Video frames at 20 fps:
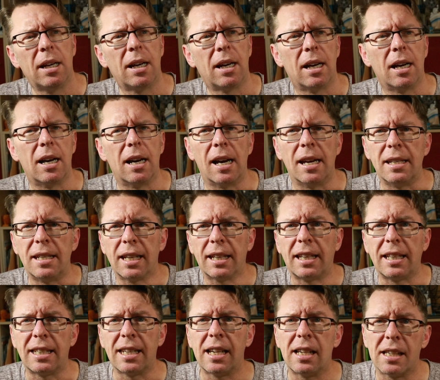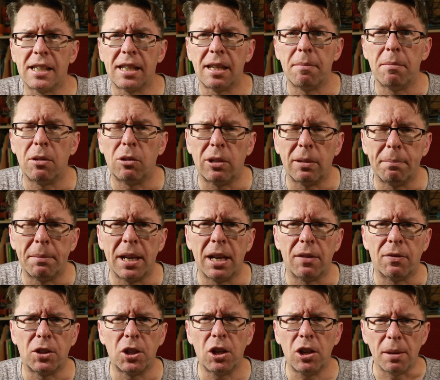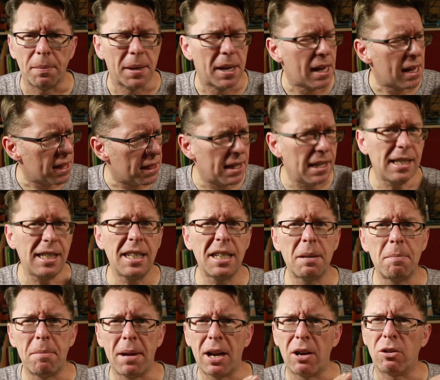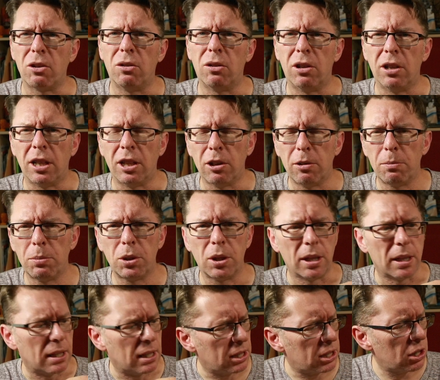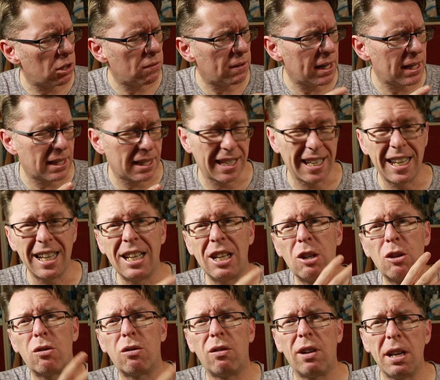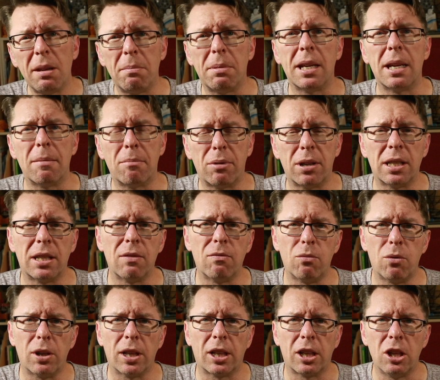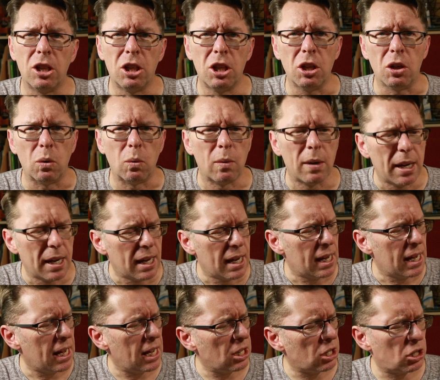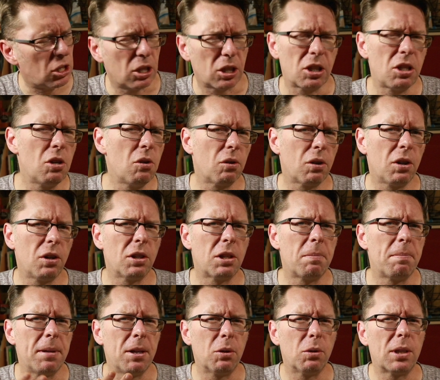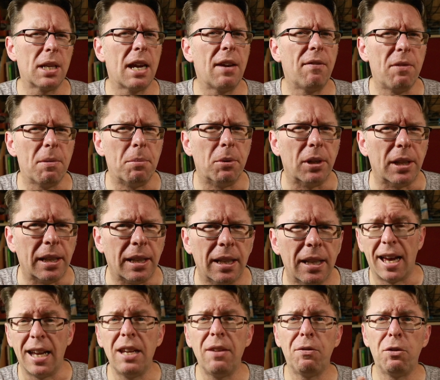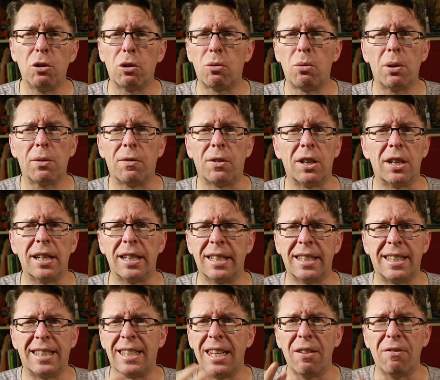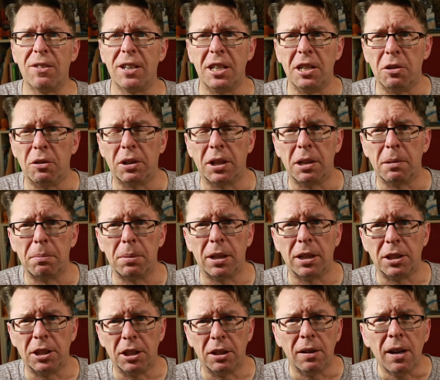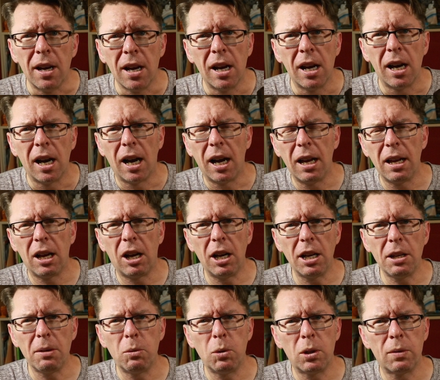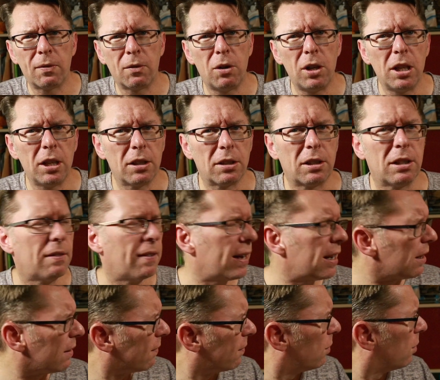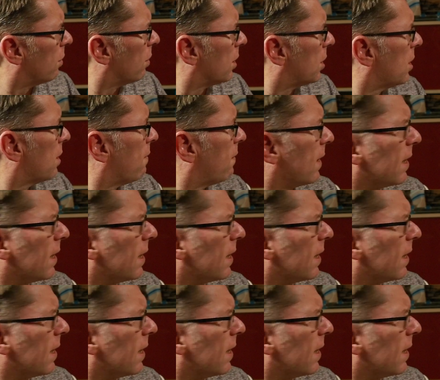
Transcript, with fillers: uh, and take exactly the same amount of time. This is about your only option, so it's incredibly impressive what it can do. It's just not going to appeal to everybody, and if you're a quad flyer, it's definitely not going to apply to you. I, I would have quite liked to have had it for a certain